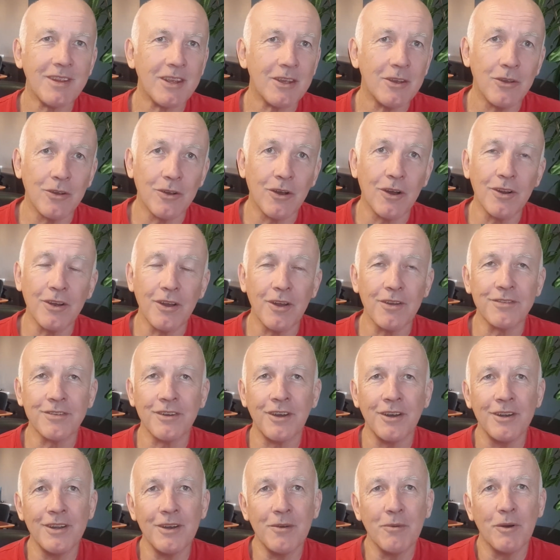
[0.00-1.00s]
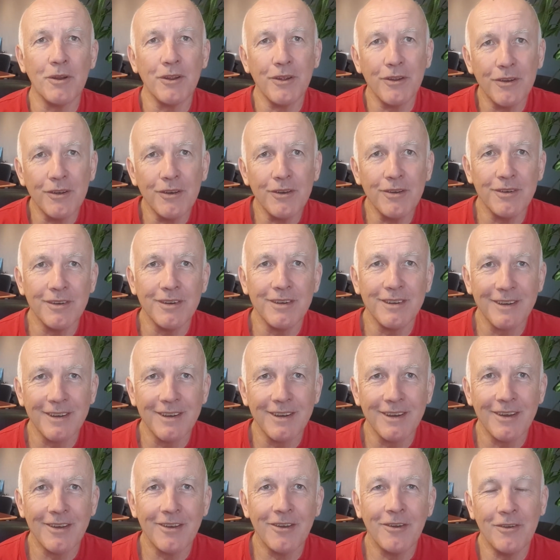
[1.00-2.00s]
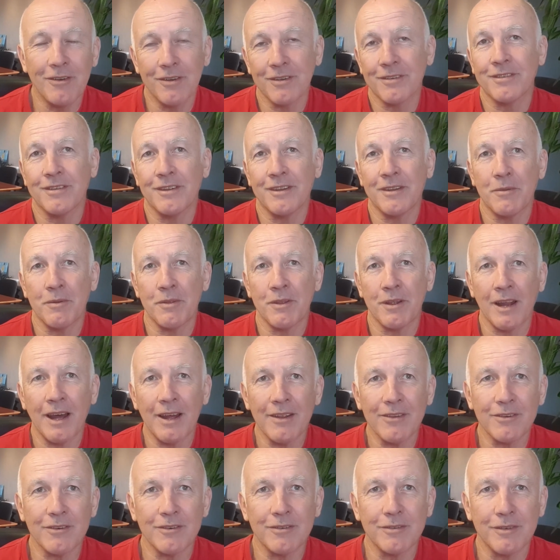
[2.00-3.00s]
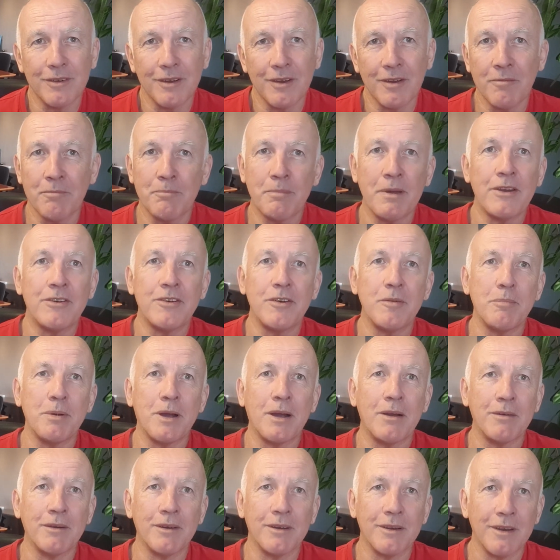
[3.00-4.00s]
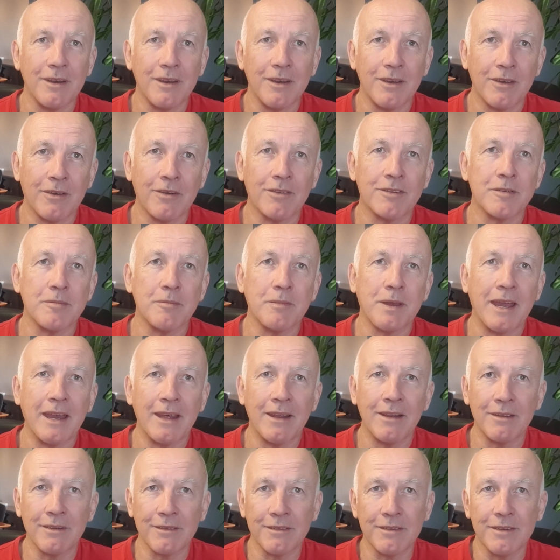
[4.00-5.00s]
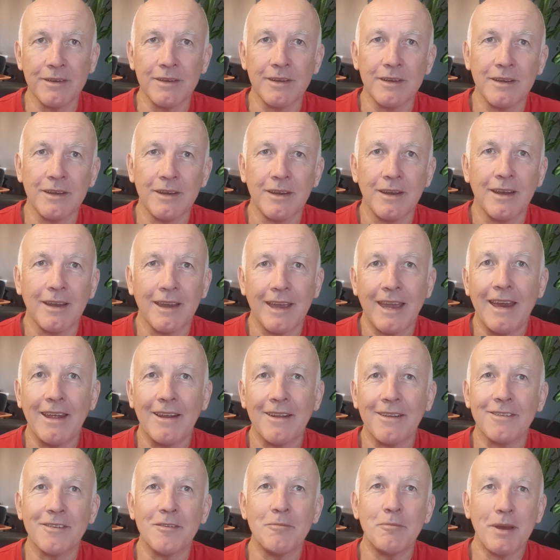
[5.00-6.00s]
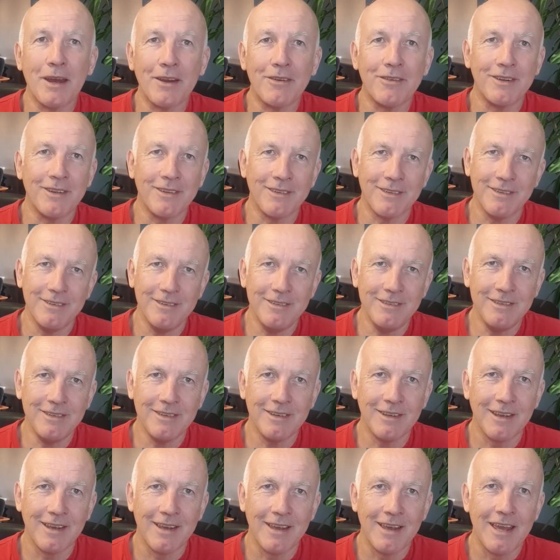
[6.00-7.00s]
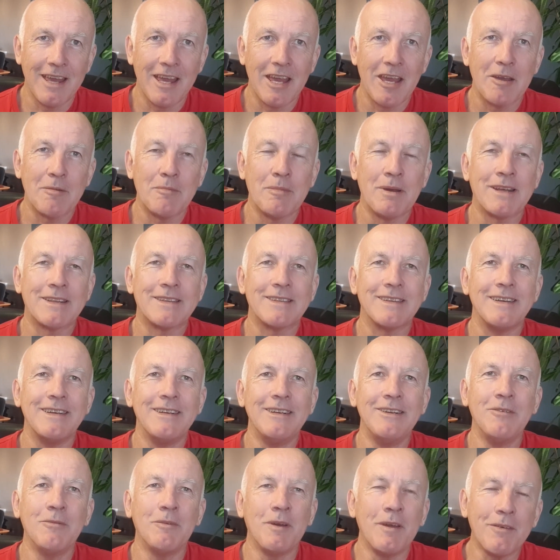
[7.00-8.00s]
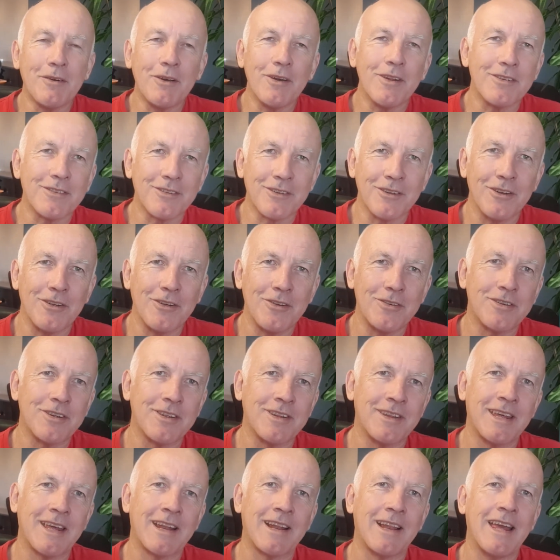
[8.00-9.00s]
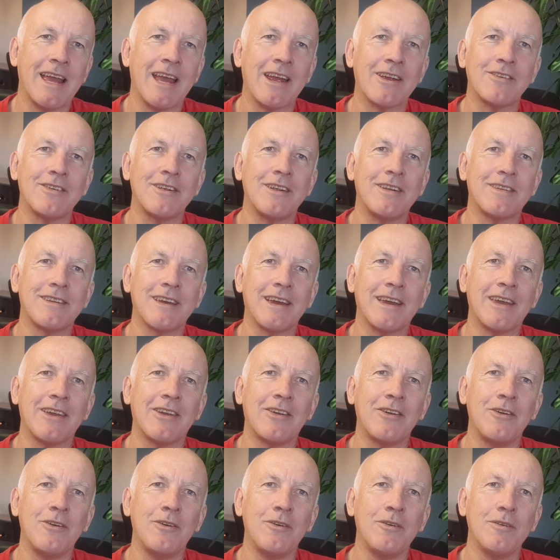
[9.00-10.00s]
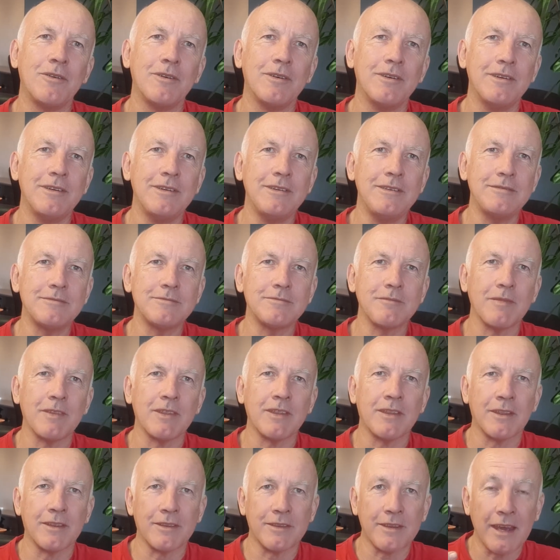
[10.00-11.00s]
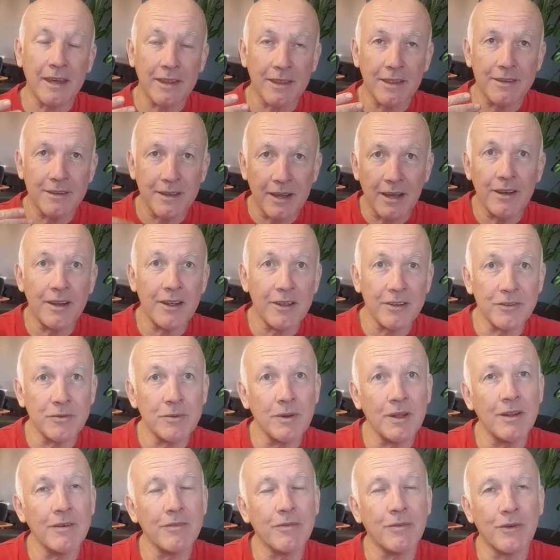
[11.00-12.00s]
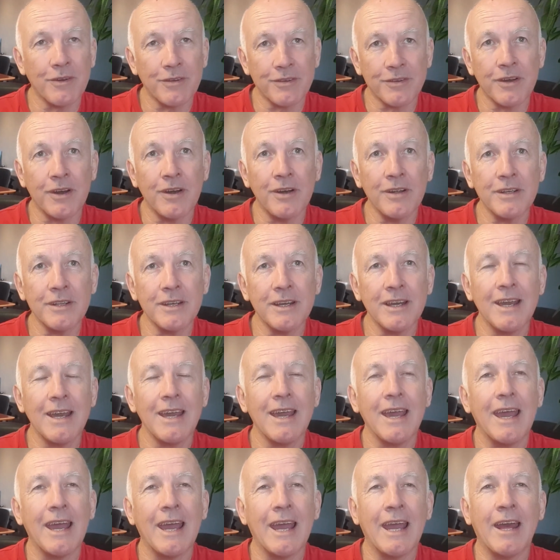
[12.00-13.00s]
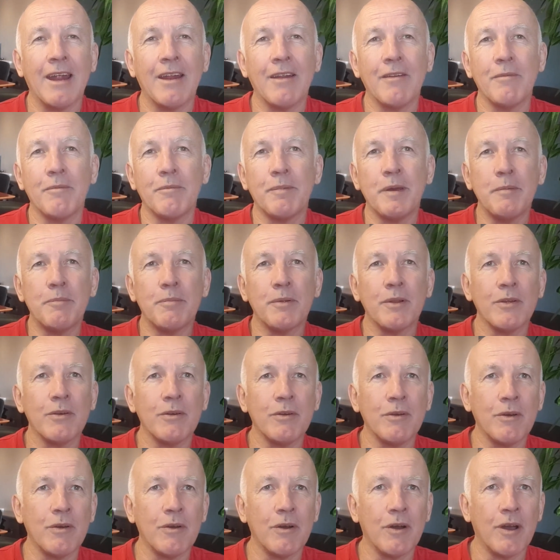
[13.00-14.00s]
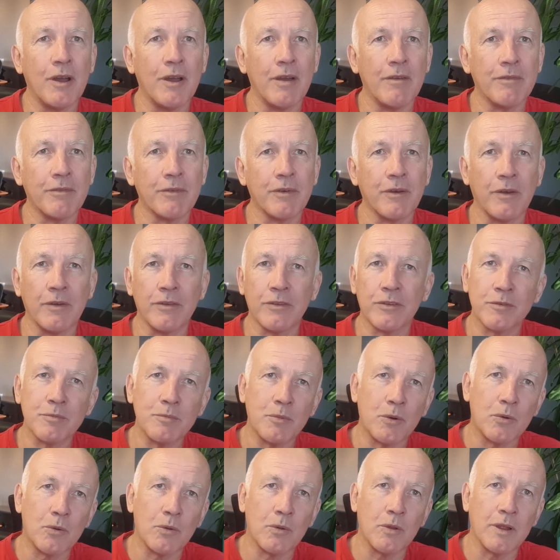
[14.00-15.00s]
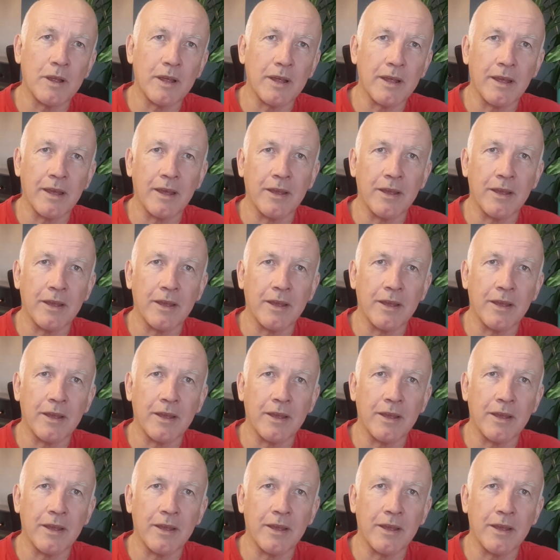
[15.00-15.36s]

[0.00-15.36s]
You can't go solar. What do? You just sit there with your lights off. Battery power. Got some candles. Candles and batteries. But we've got a solution that'll actually take the townhouse dweller for a start, and people who have got small